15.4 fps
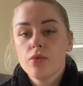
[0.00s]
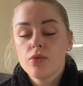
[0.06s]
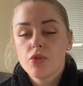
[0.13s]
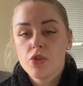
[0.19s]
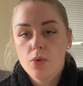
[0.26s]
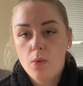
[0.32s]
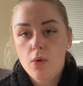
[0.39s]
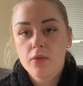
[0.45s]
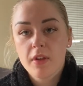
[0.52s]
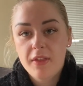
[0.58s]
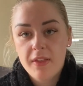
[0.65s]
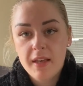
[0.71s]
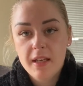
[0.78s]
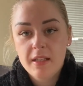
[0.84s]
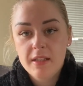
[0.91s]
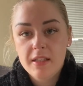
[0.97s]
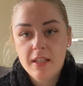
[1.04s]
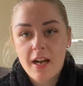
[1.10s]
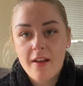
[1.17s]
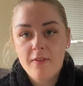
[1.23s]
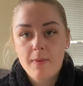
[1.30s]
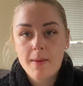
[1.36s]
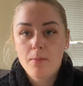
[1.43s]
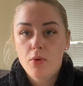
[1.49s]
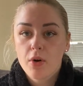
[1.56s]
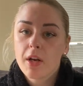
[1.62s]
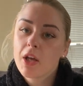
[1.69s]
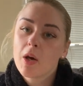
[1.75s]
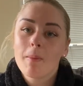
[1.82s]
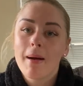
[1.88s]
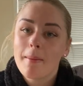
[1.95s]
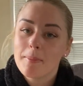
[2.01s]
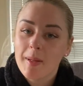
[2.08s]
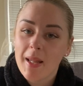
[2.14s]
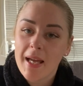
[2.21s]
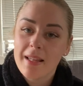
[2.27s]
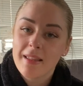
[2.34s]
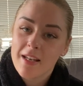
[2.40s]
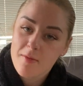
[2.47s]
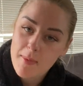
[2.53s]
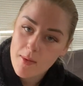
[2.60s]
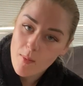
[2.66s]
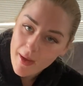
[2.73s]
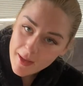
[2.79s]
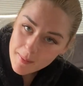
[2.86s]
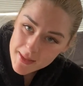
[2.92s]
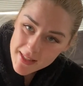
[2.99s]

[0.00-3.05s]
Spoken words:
do all the things that I've been putting on my plate that have been weighing me